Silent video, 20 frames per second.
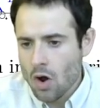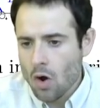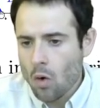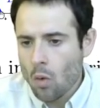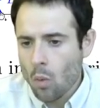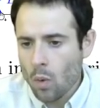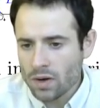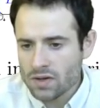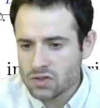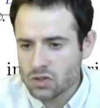
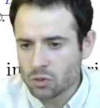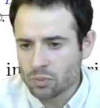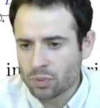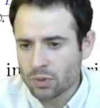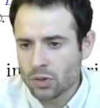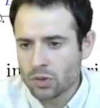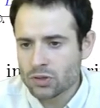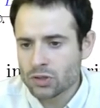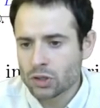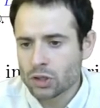wants to
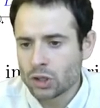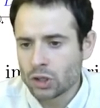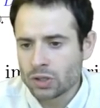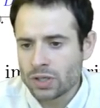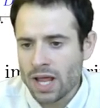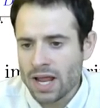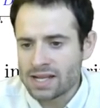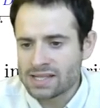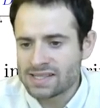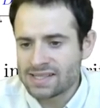produce a
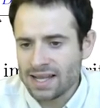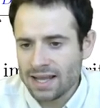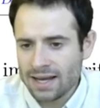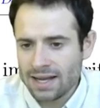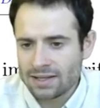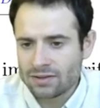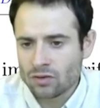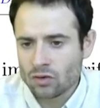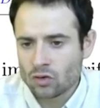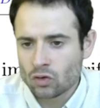good and sell
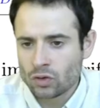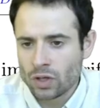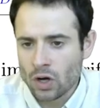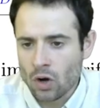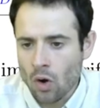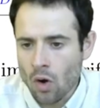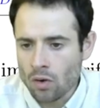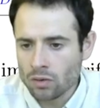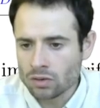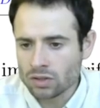it to
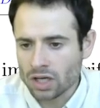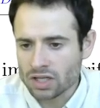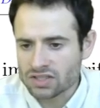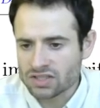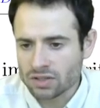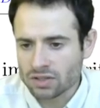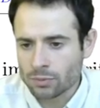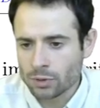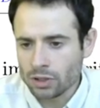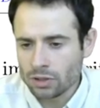their own
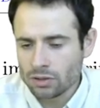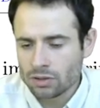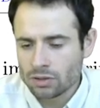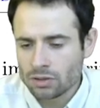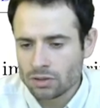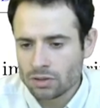customer,